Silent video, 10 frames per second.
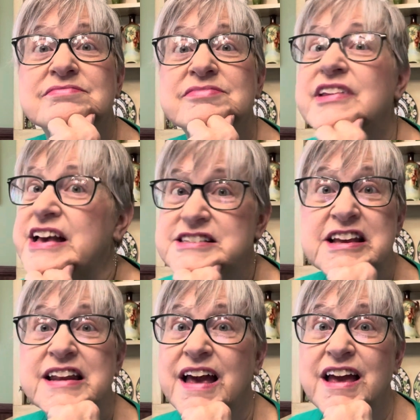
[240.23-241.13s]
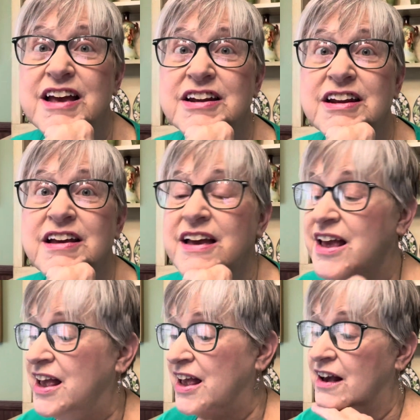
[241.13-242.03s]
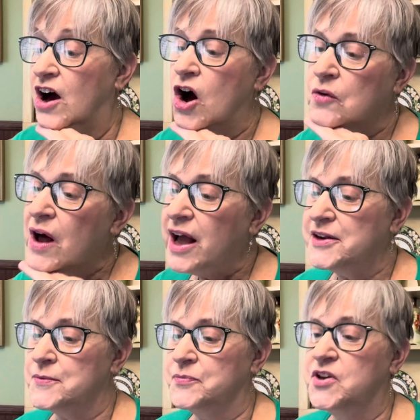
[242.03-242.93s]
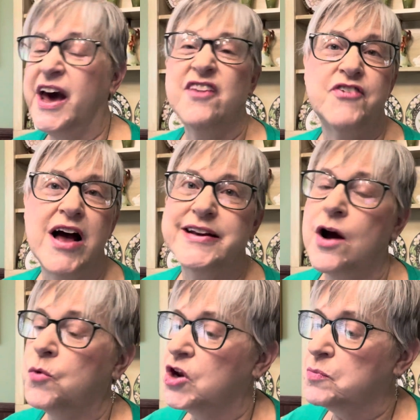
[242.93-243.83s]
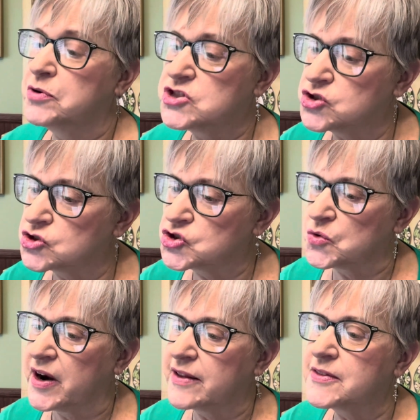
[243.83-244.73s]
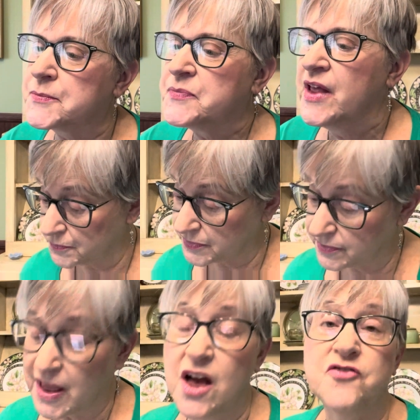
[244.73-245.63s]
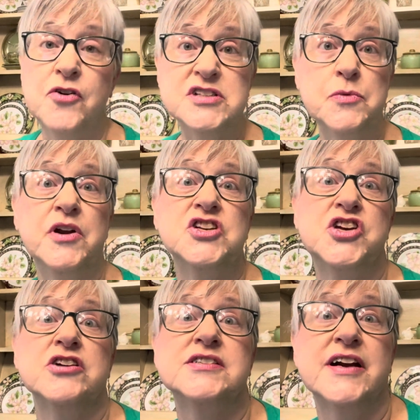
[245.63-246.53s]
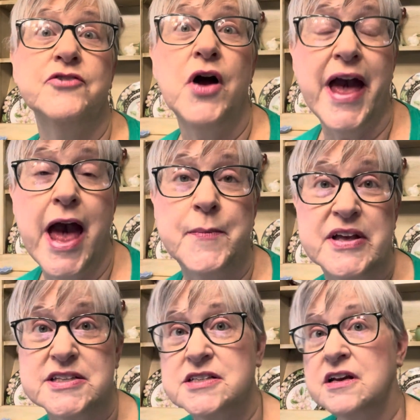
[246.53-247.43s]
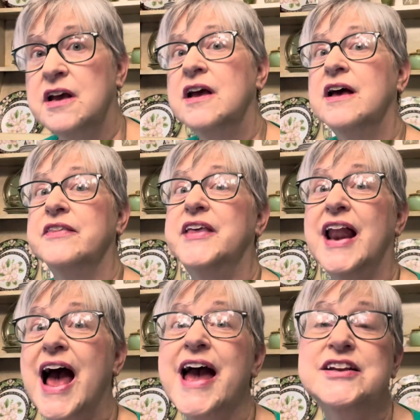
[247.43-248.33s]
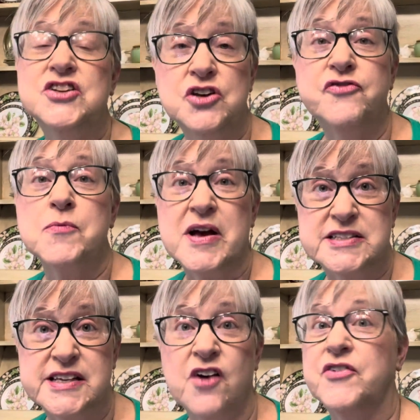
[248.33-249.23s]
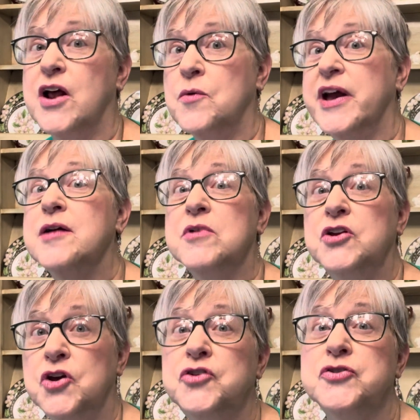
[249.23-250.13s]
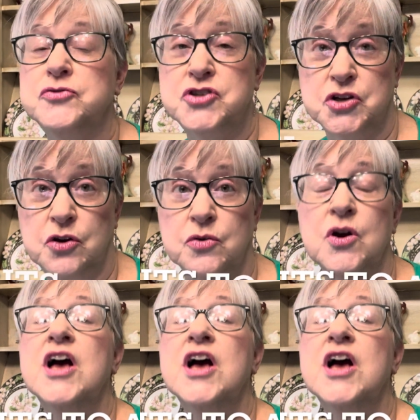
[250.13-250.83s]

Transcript: Yes, it can. All right, you got to find out where you put your strength. First, I want to share several habits that I had to do for myself, and I recommend you do too,